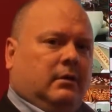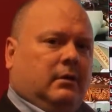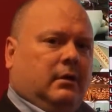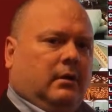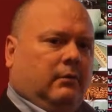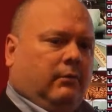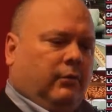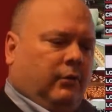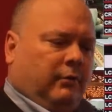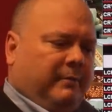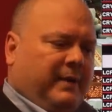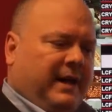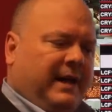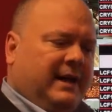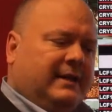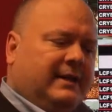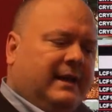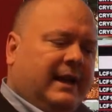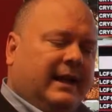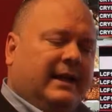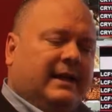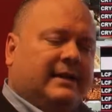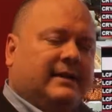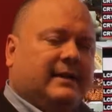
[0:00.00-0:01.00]

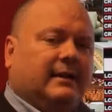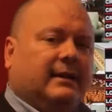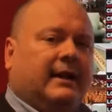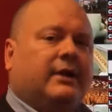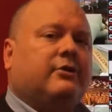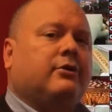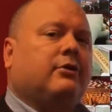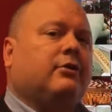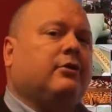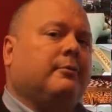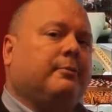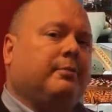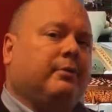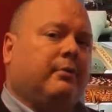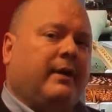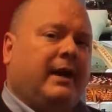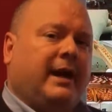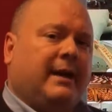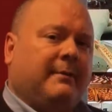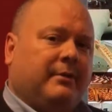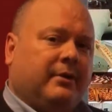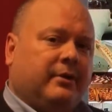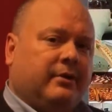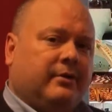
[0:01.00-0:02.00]
its electrical
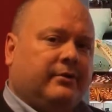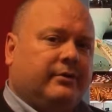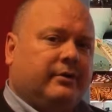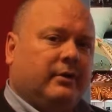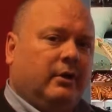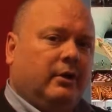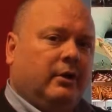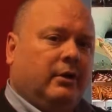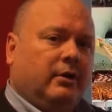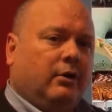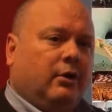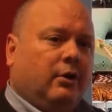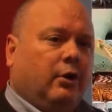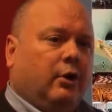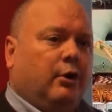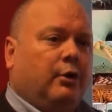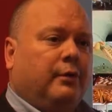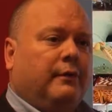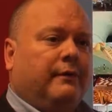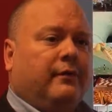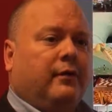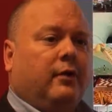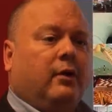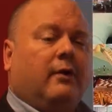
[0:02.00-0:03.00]
parameters
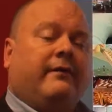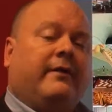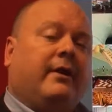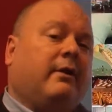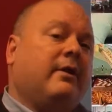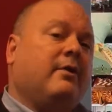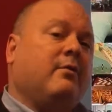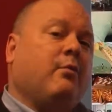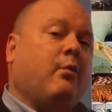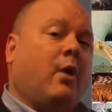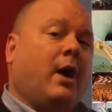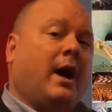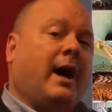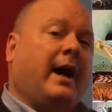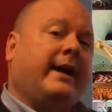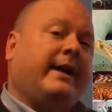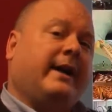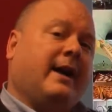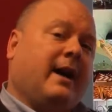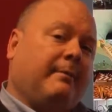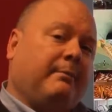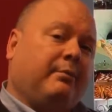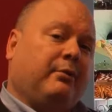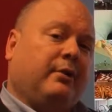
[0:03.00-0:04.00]
over a very wide
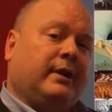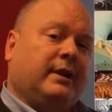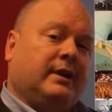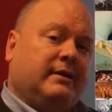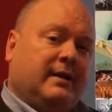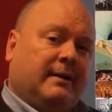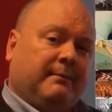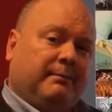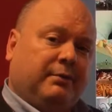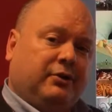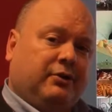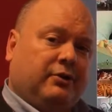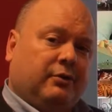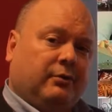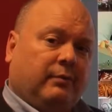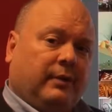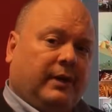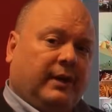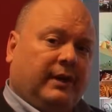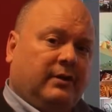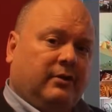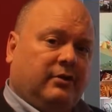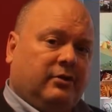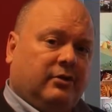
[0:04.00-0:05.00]
operating temperature
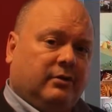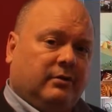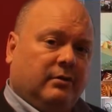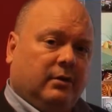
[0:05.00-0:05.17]
range.